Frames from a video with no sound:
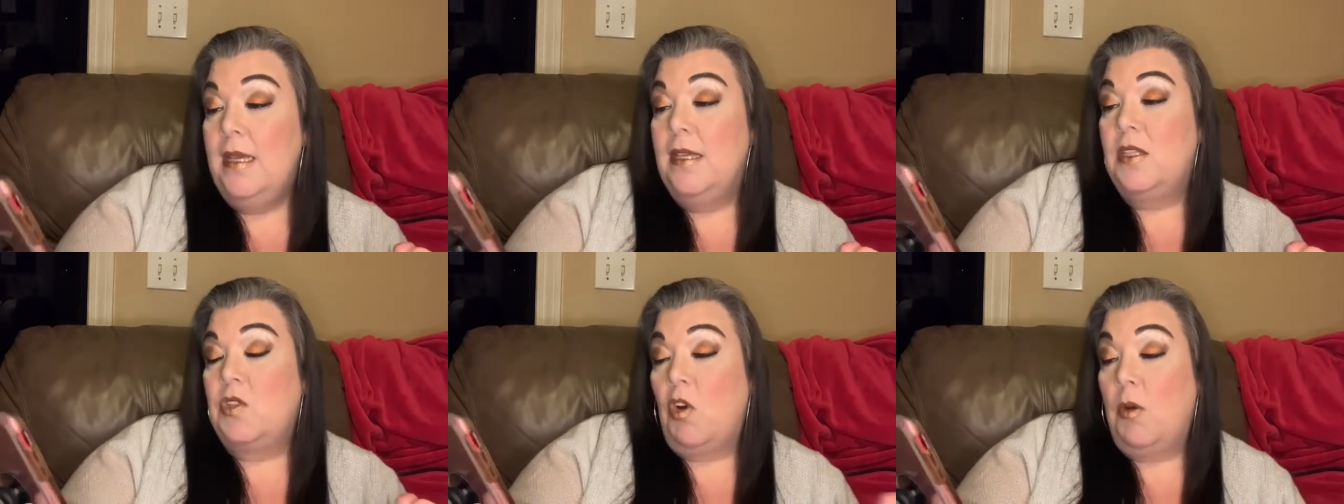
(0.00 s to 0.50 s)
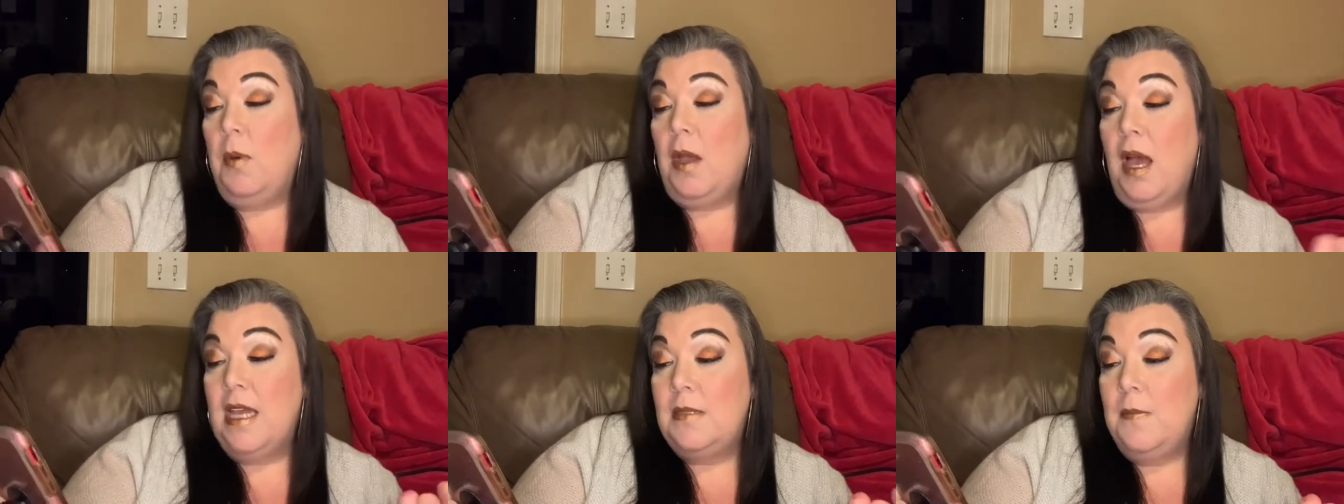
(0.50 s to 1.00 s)
Storybook
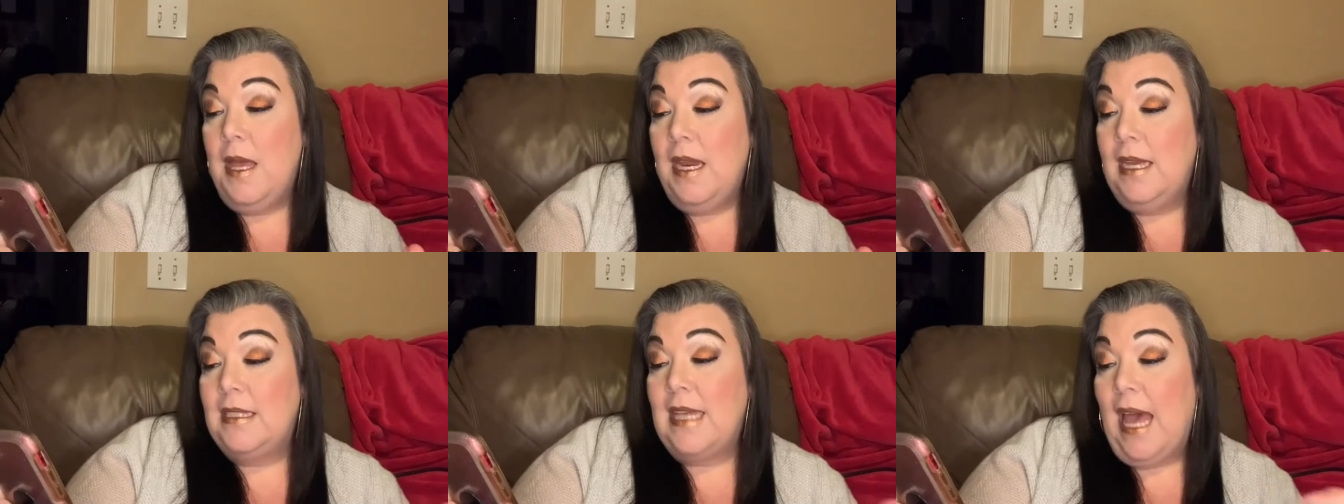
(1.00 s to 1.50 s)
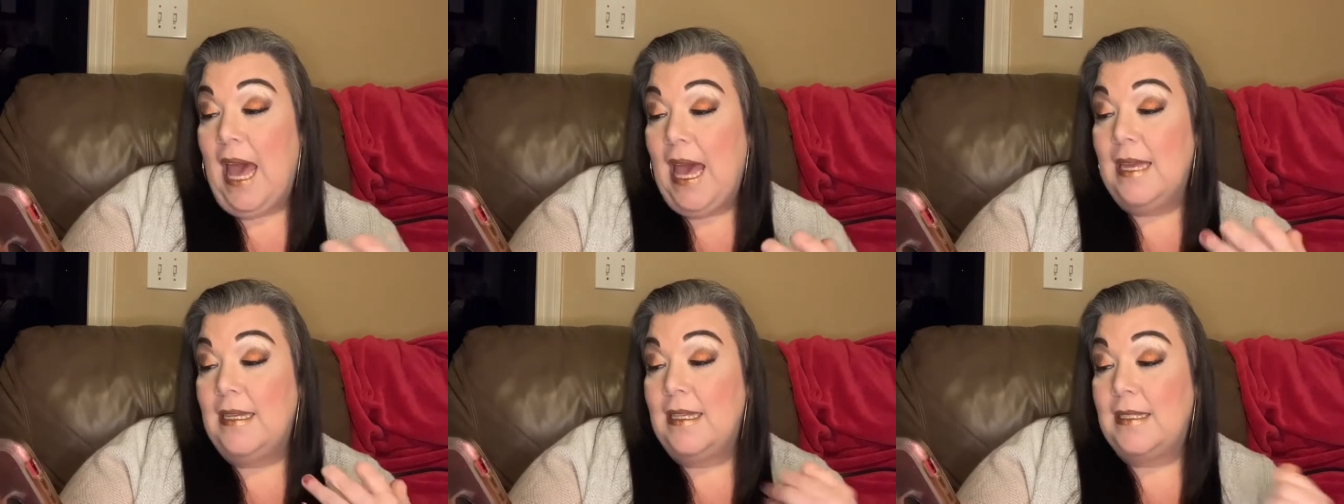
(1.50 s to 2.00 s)
Cosmetics
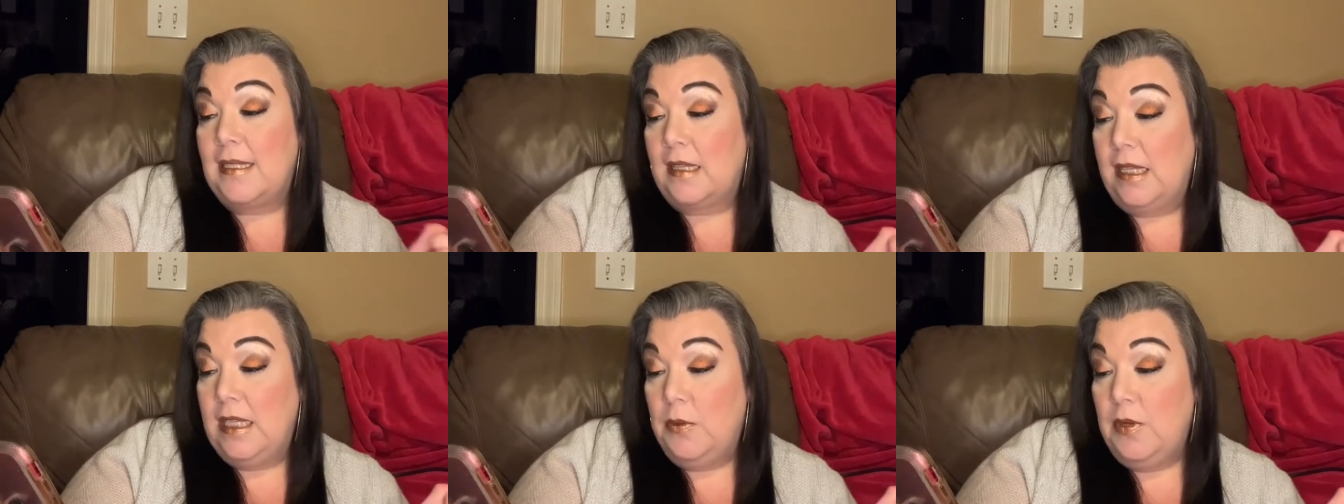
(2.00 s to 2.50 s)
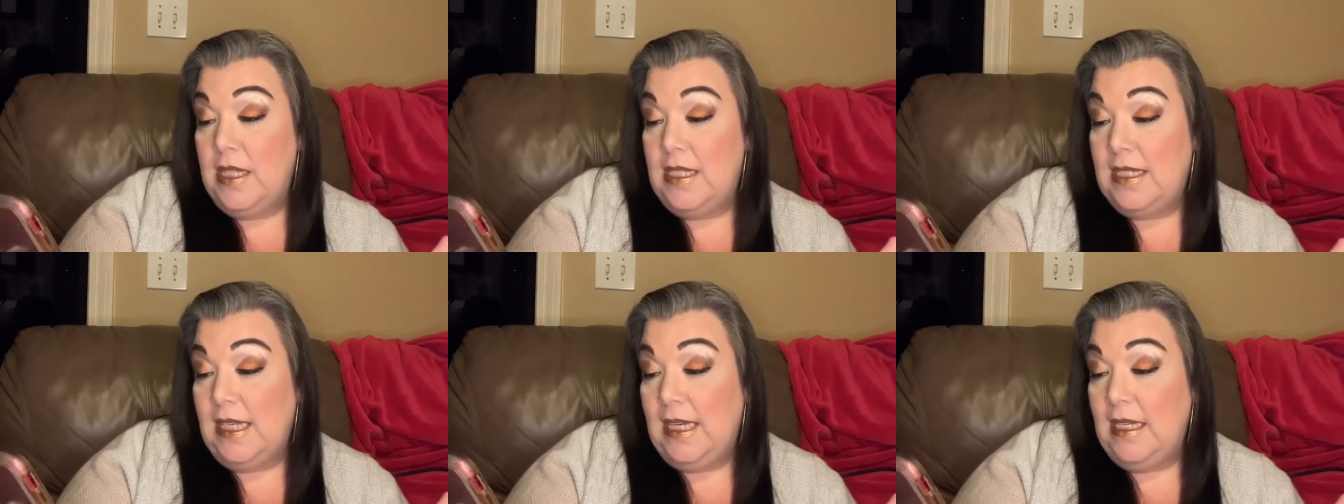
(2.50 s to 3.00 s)
at Celena with a
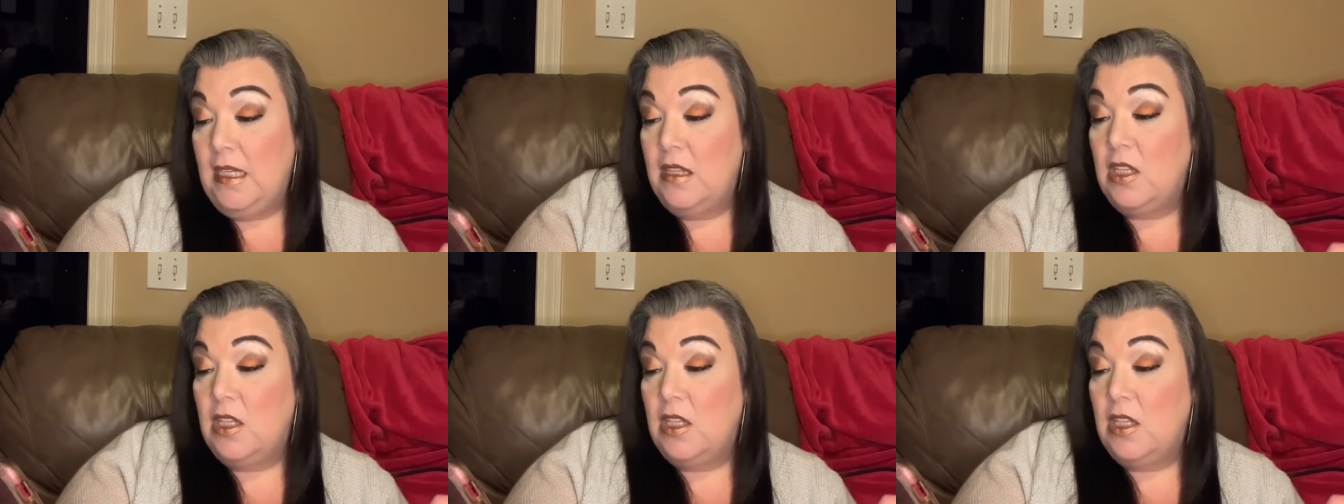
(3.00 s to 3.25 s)
C.